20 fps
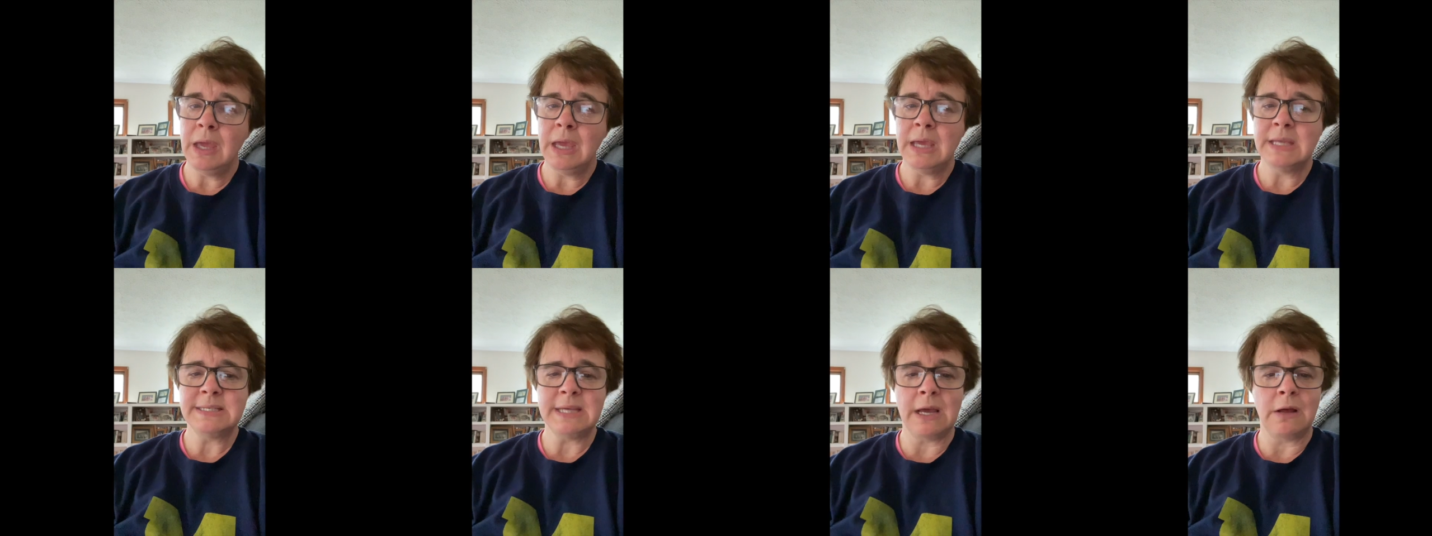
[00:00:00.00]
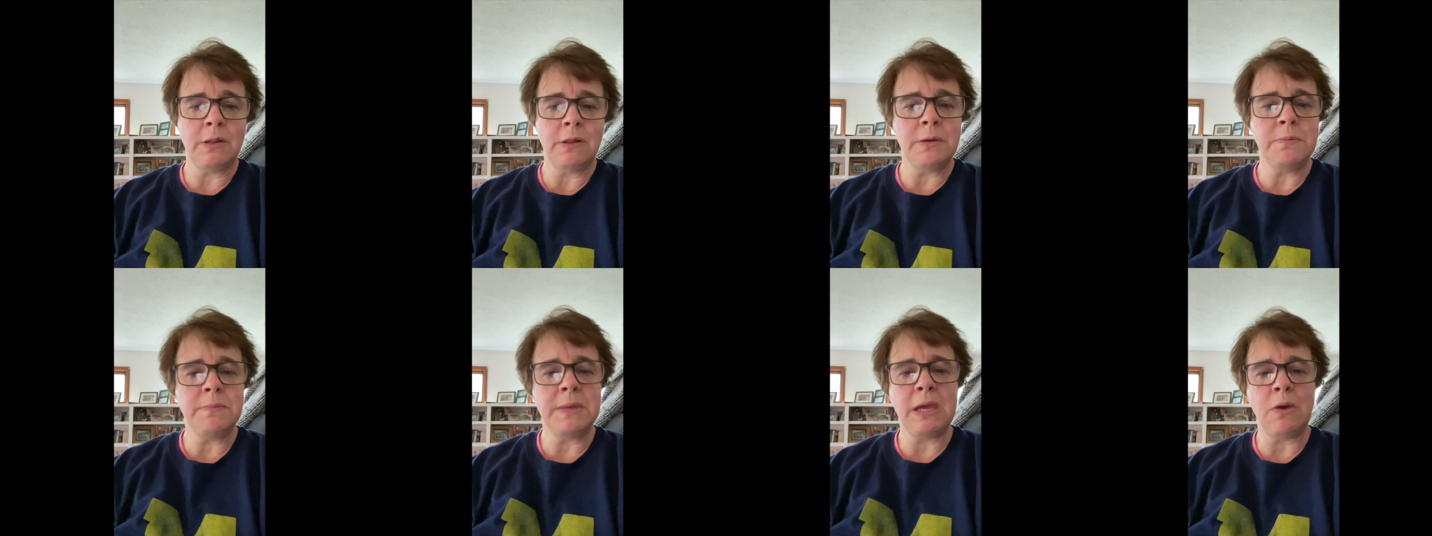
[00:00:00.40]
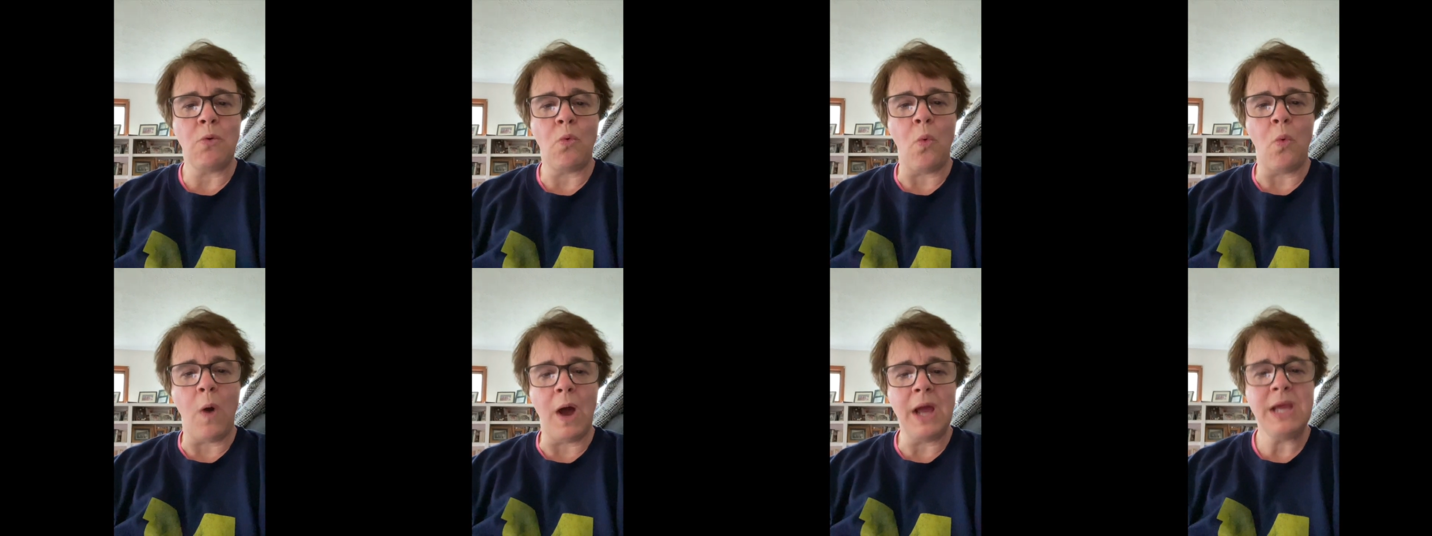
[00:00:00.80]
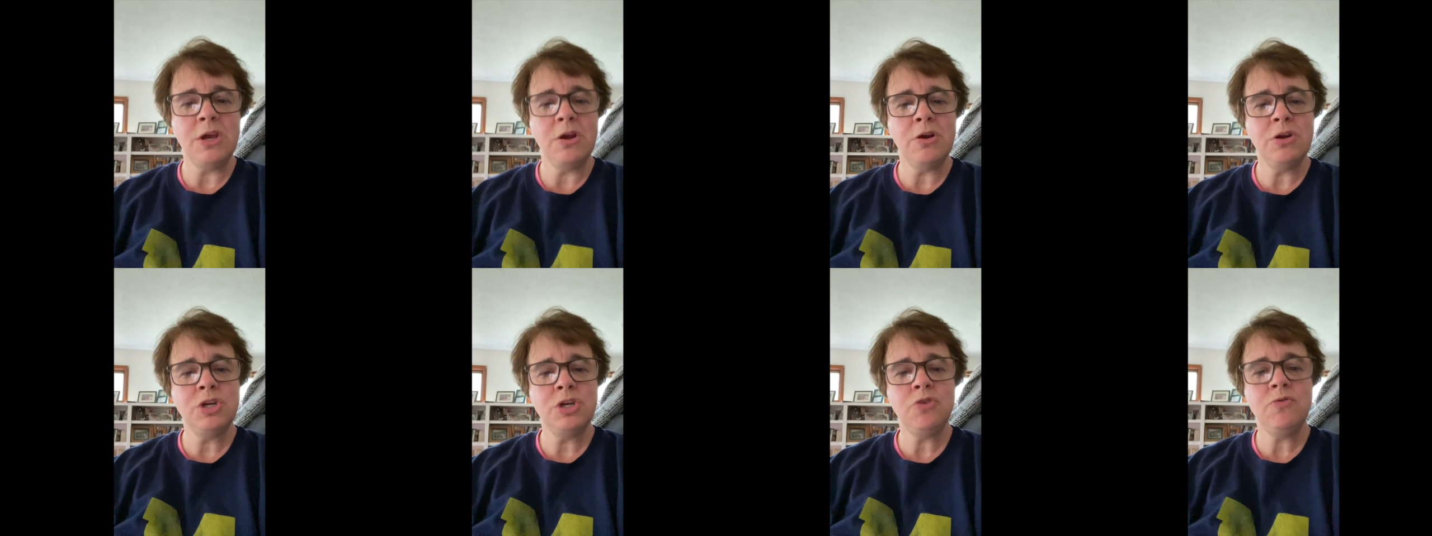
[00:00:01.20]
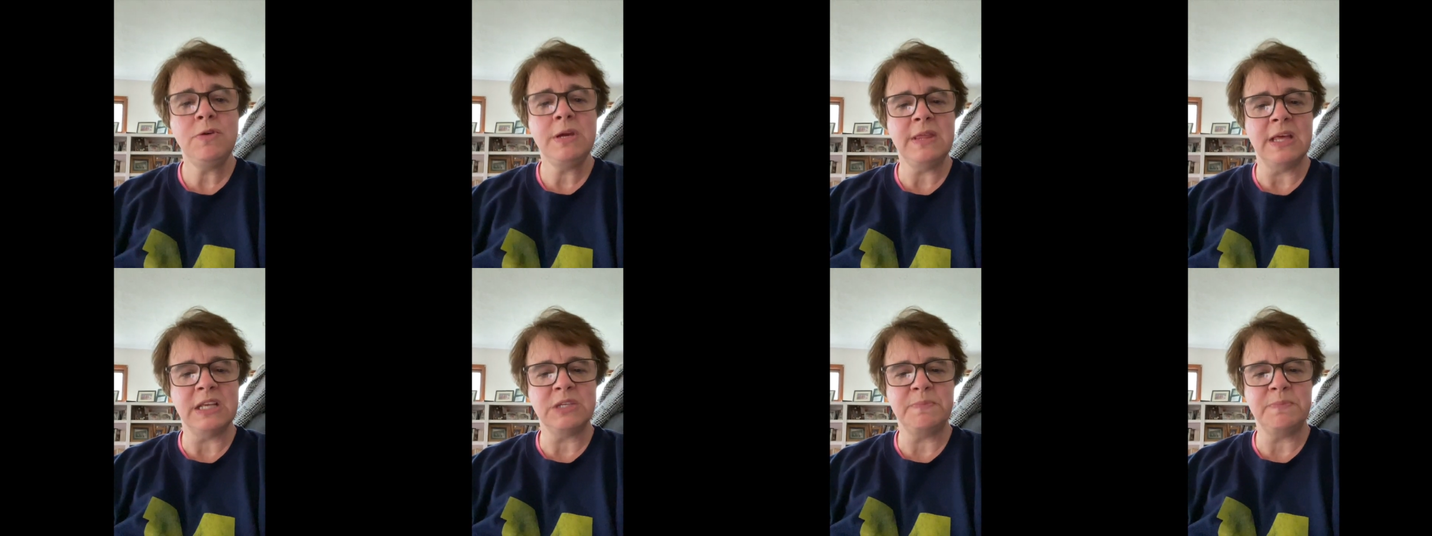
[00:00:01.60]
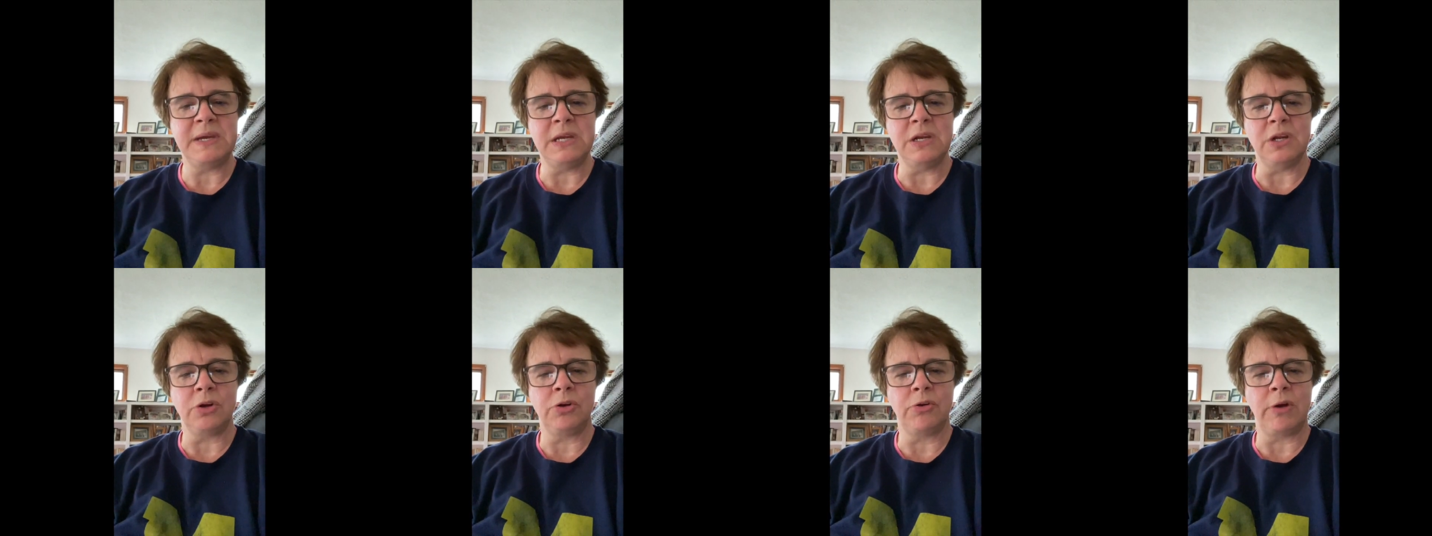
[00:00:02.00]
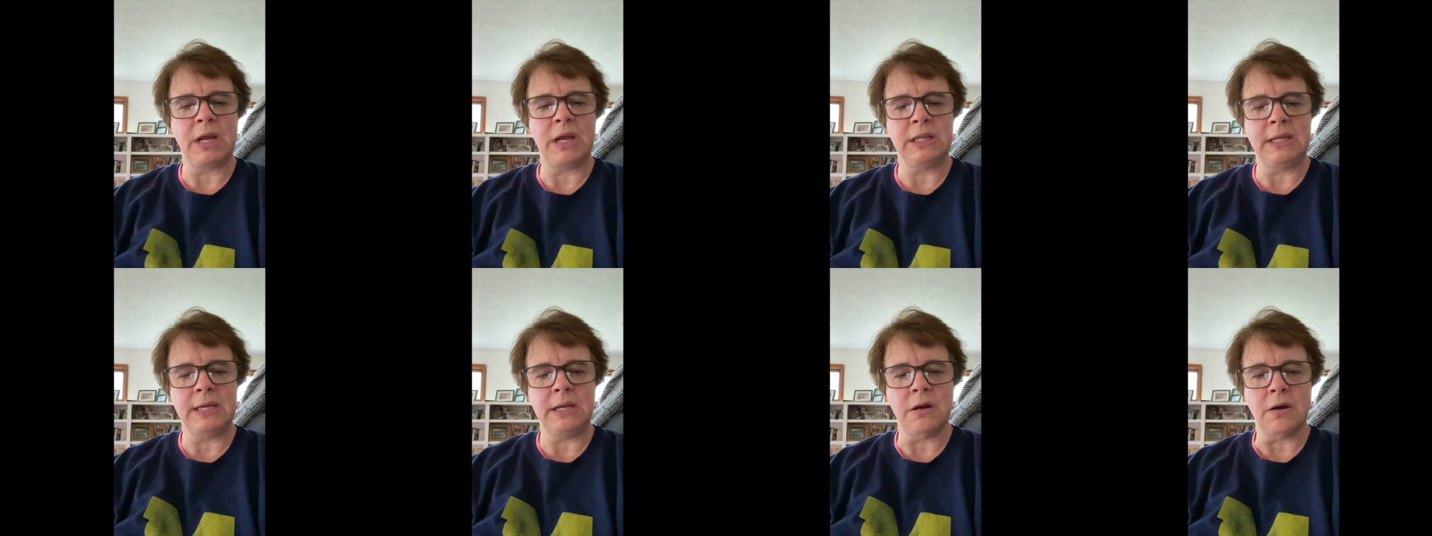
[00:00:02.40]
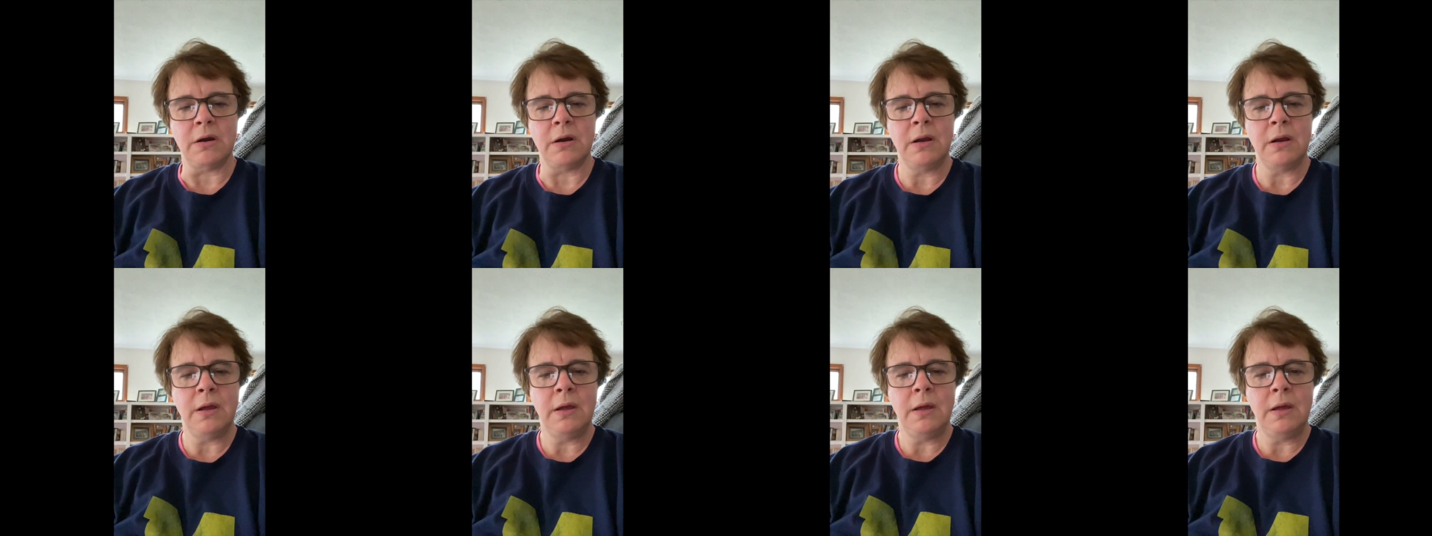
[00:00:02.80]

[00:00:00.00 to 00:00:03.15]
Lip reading: telling me what you're doing that's being a great leader.